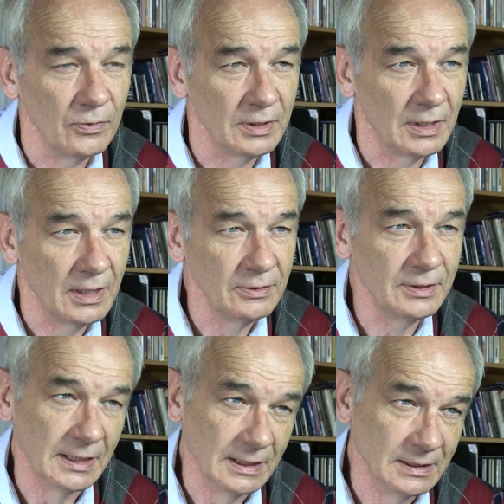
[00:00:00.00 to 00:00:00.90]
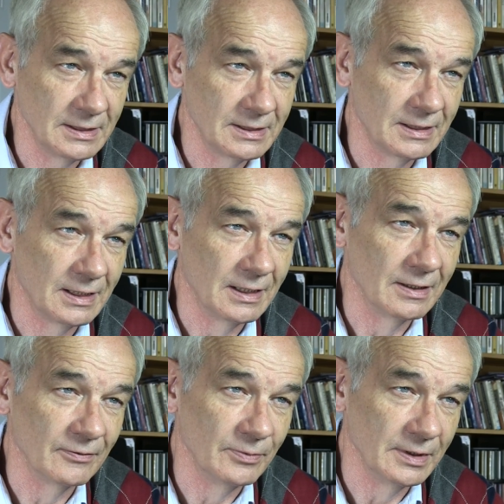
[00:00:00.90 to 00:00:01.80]
Within 100 days
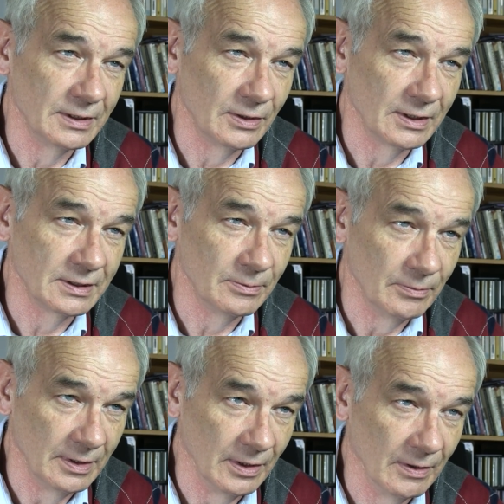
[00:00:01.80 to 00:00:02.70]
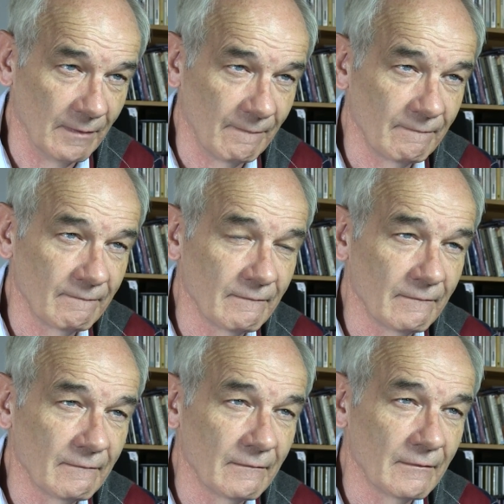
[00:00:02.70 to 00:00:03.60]
of being elected mayor,
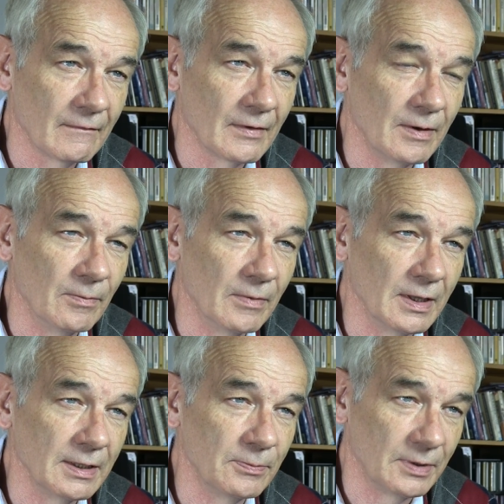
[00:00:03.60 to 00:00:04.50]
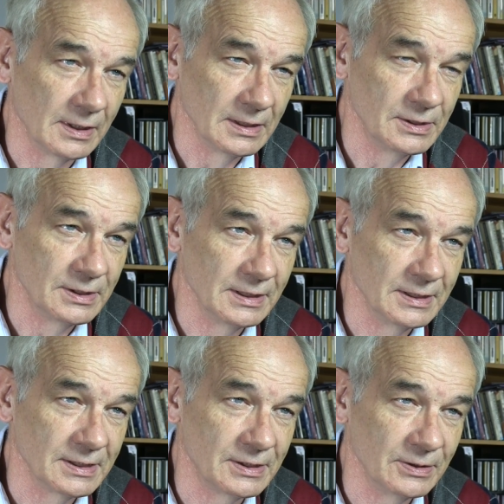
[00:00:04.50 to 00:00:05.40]
my pledge
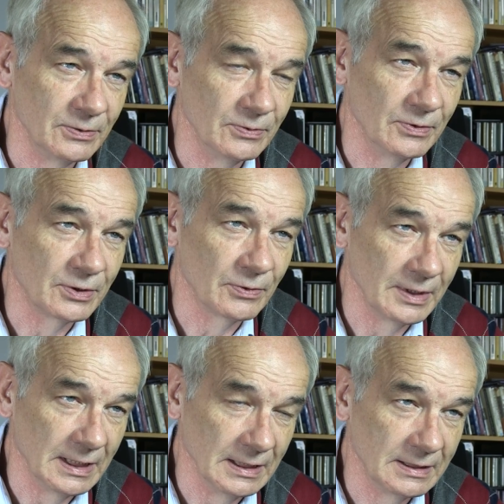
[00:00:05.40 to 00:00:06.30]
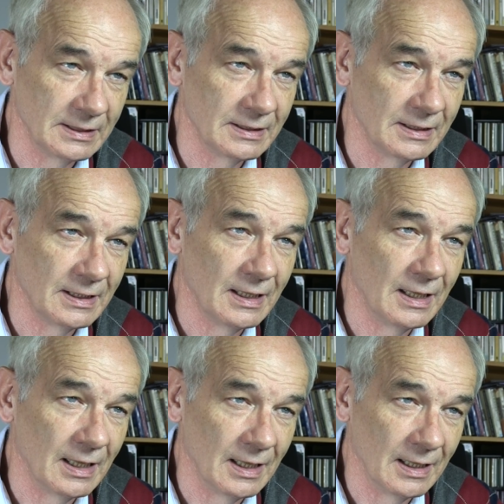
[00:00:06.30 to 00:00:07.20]
is to create
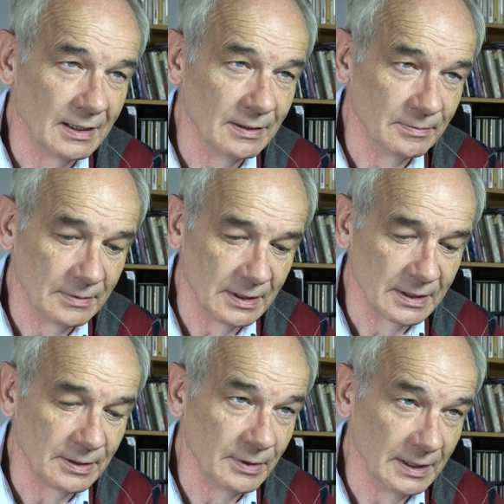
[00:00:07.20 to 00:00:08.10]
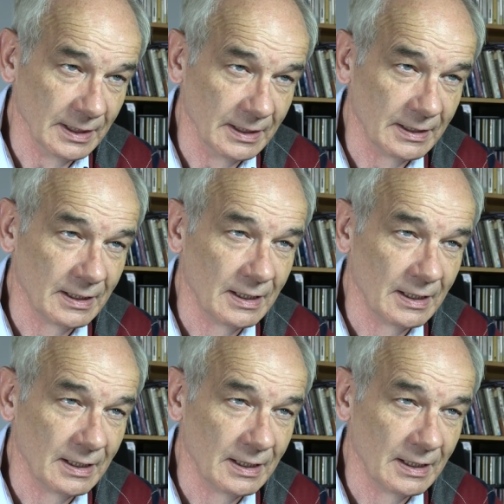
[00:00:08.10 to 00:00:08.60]
a committee